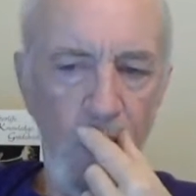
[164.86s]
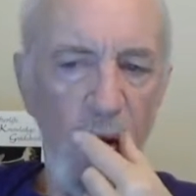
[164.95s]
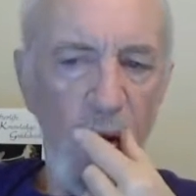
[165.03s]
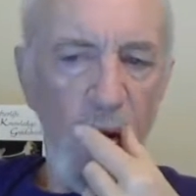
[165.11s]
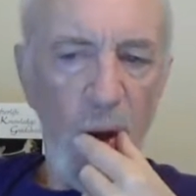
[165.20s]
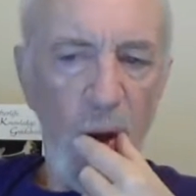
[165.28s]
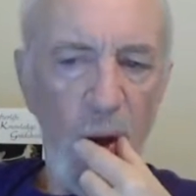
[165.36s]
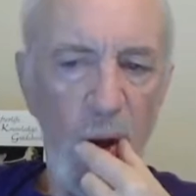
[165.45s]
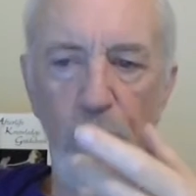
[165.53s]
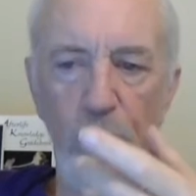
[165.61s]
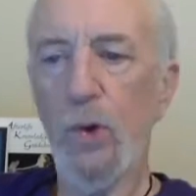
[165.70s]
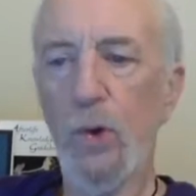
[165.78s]
And
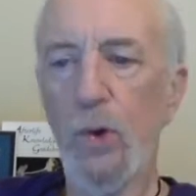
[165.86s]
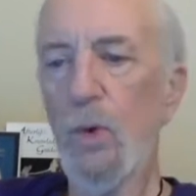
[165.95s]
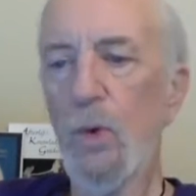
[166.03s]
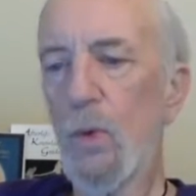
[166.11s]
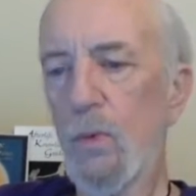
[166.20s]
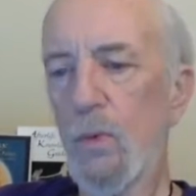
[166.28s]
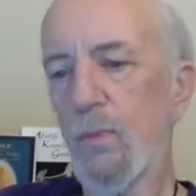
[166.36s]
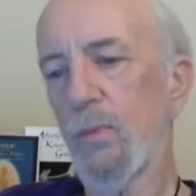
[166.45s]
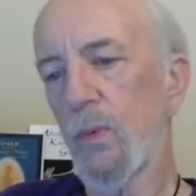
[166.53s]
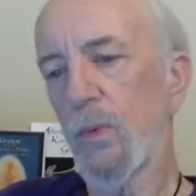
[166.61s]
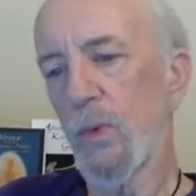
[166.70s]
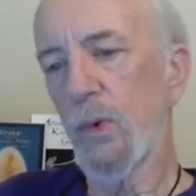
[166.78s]
so you
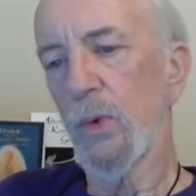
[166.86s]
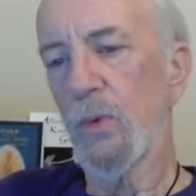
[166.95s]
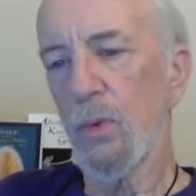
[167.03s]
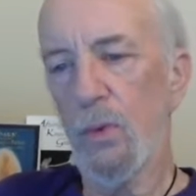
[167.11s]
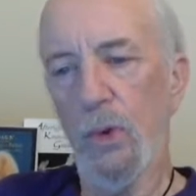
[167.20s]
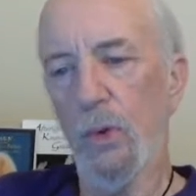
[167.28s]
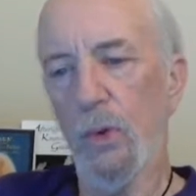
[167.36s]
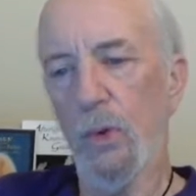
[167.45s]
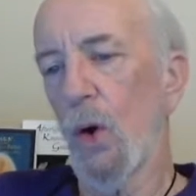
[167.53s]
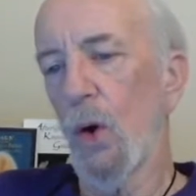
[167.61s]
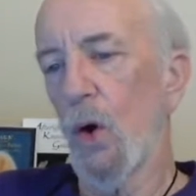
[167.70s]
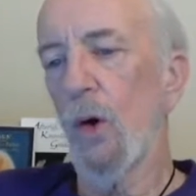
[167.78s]
go
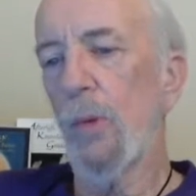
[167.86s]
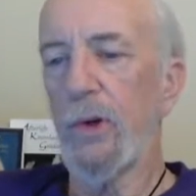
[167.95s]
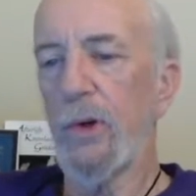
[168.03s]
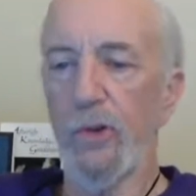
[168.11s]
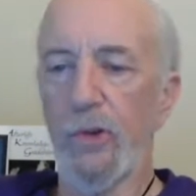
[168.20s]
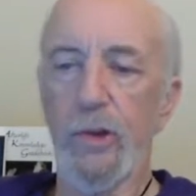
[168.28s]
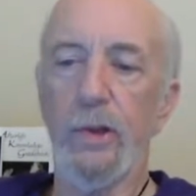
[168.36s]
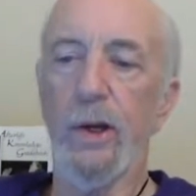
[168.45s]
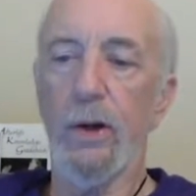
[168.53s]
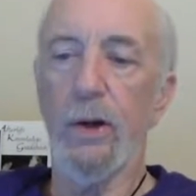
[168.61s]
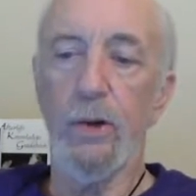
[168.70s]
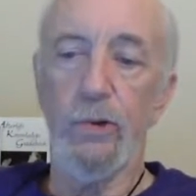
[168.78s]
home and you sit down
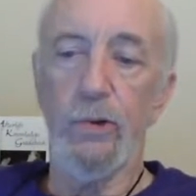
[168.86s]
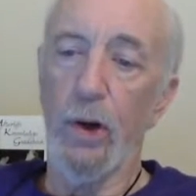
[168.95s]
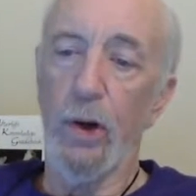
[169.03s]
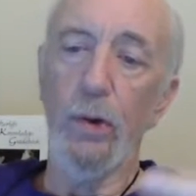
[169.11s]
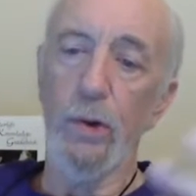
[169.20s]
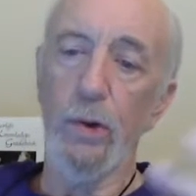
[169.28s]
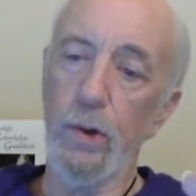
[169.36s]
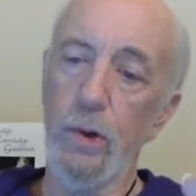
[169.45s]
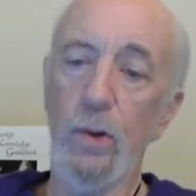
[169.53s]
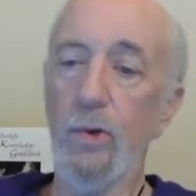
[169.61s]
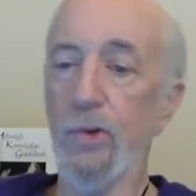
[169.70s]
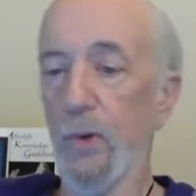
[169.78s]
in your chair and you
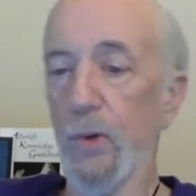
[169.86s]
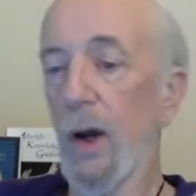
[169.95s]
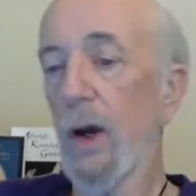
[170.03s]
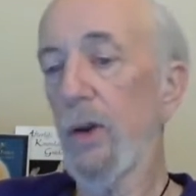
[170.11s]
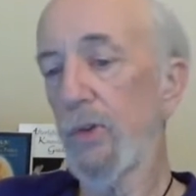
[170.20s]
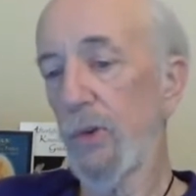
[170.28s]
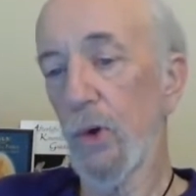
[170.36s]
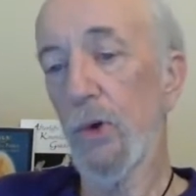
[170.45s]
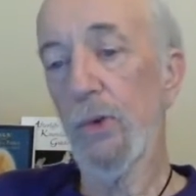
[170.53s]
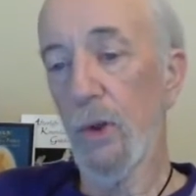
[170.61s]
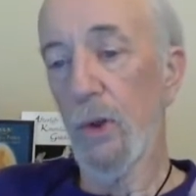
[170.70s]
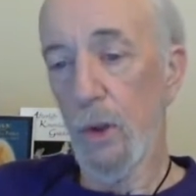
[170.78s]
close your eyes and you go
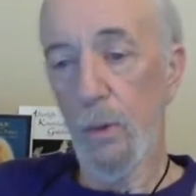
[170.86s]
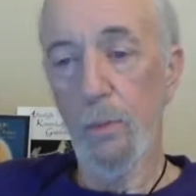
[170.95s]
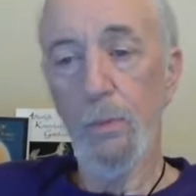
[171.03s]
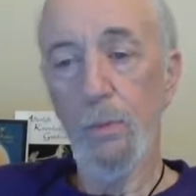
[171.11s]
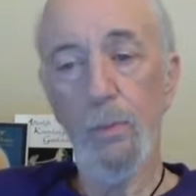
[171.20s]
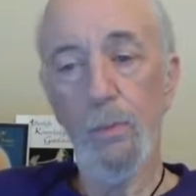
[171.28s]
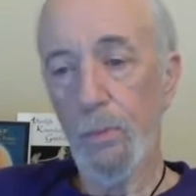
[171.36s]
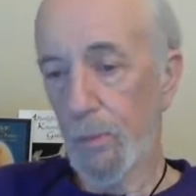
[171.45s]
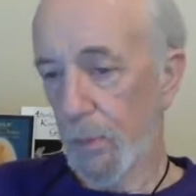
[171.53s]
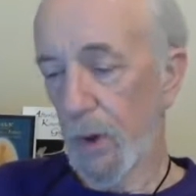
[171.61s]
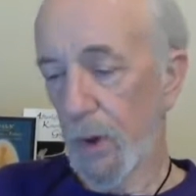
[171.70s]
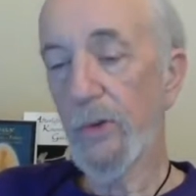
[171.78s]
through the
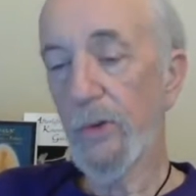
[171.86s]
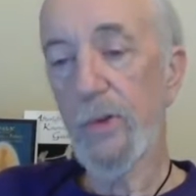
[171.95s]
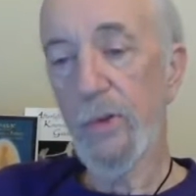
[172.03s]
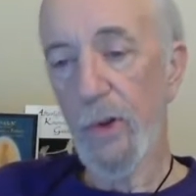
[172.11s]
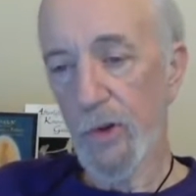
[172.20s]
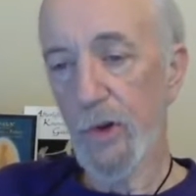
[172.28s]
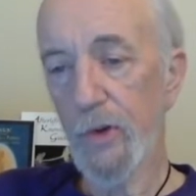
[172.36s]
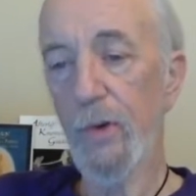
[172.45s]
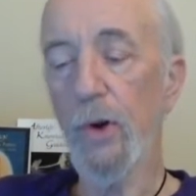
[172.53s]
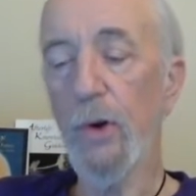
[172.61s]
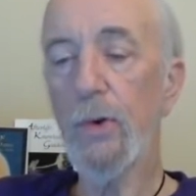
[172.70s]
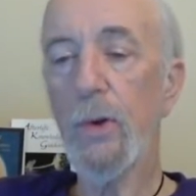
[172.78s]
process that you've
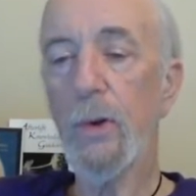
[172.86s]
learned.